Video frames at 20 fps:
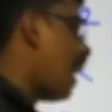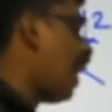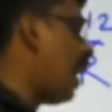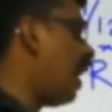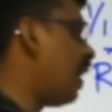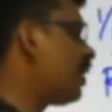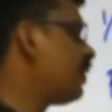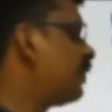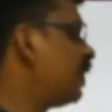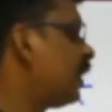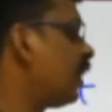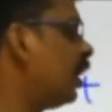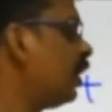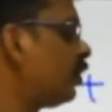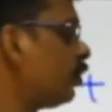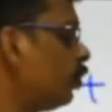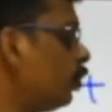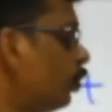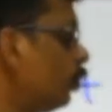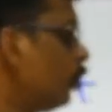R is equal
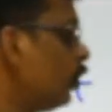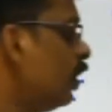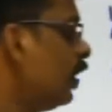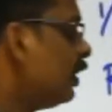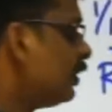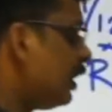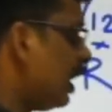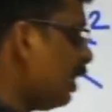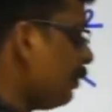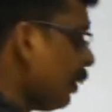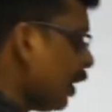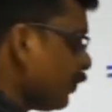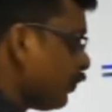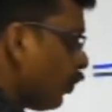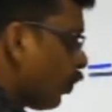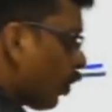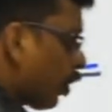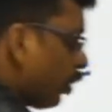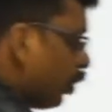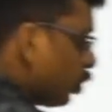to 3 by
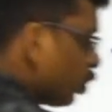4 into